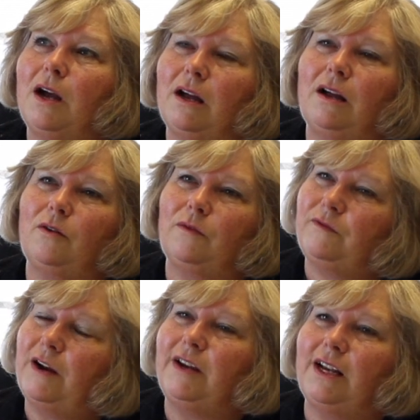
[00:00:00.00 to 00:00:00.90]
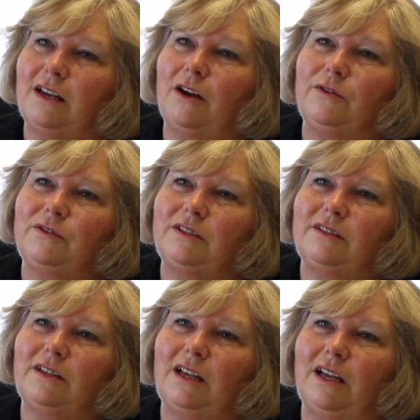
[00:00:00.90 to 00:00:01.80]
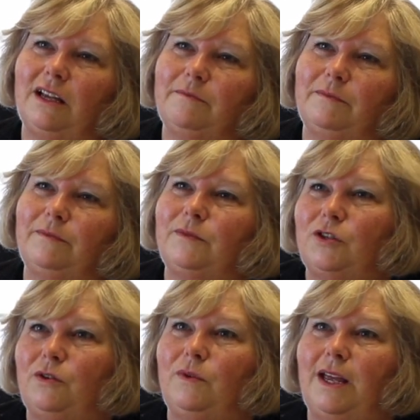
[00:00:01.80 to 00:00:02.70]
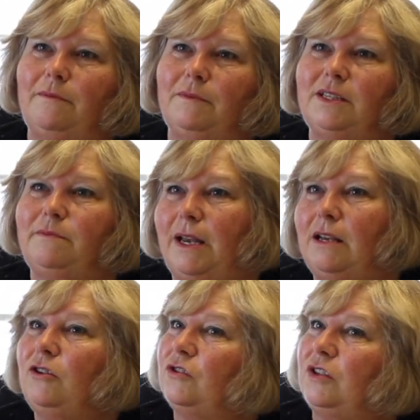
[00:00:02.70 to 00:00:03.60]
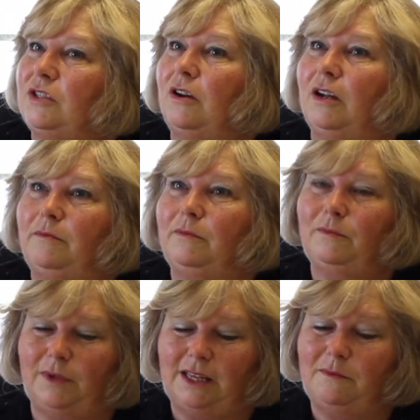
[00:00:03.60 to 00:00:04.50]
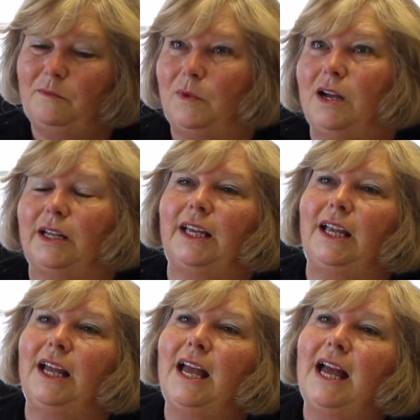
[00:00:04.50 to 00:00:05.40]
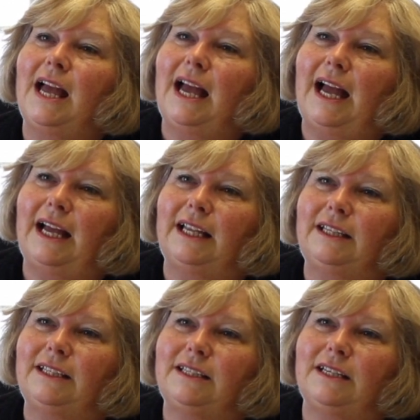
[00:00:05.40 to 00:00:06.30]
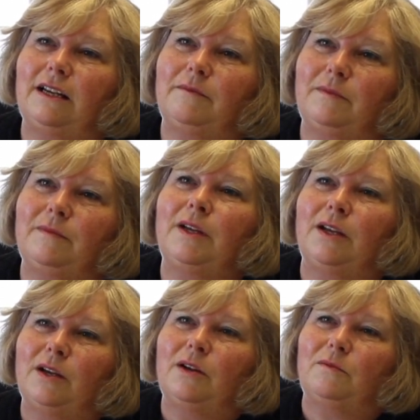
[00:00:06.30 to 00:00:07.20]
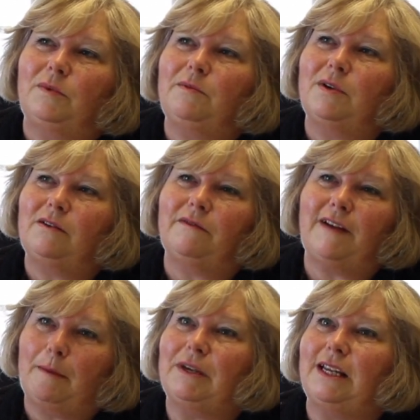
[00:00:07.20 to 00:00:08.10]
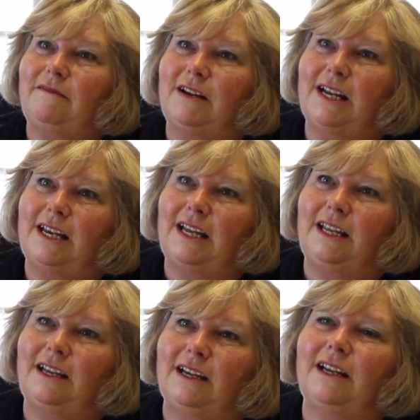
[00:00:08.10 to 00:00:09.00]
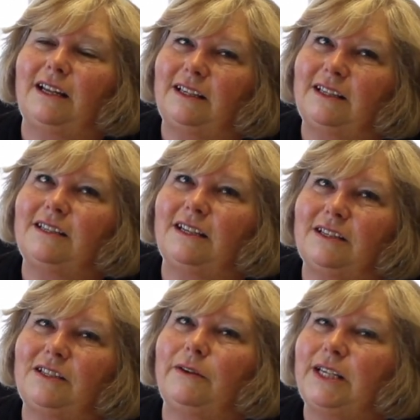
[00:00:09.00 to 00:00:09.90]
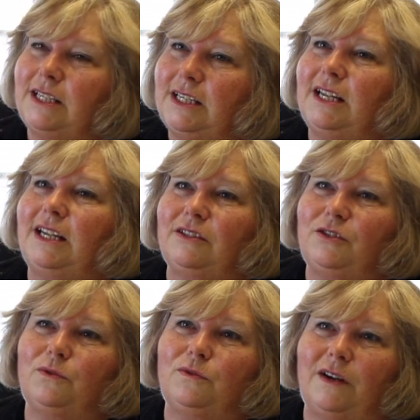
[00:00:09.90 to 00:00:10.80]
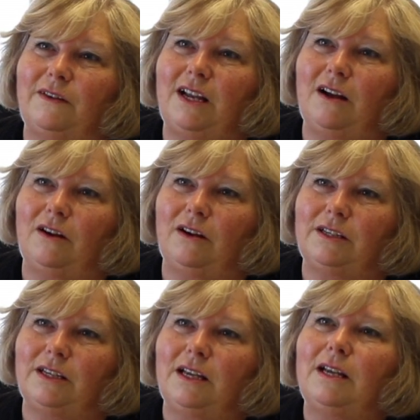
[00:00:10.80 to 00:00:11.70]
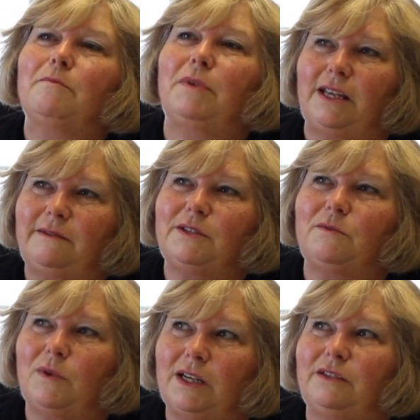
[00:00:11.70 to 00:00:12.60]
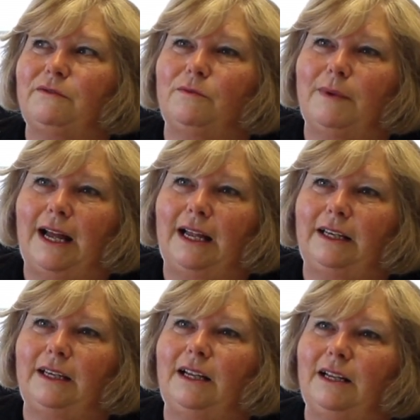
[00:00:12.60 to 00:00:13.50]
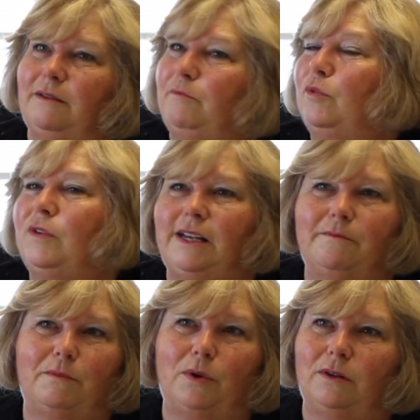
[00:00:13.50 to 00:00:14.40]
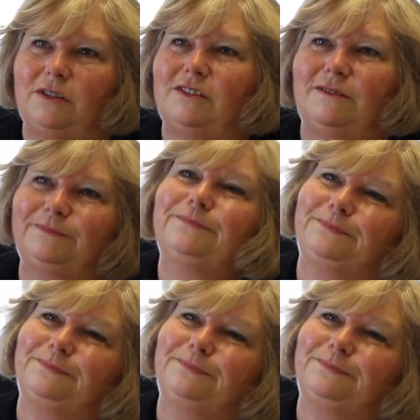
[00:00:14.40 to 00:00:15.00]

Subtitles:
were very close to him and spent lots of time with him working, and we were a family, really, and so it did hit us all very hard. But he was a wonderful man and a brilliant boss.